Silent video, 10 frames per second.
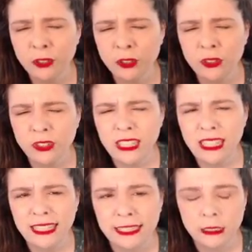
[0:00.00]

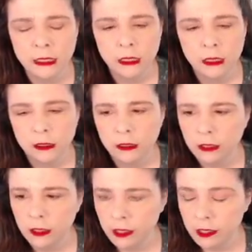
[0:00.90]
Susie.
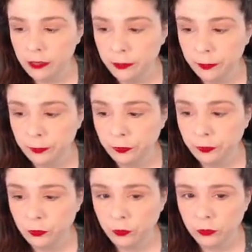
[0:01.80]
Um,
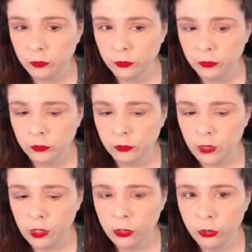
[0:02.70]

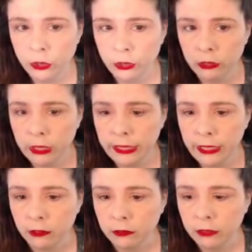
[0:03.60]
I'll go do it right now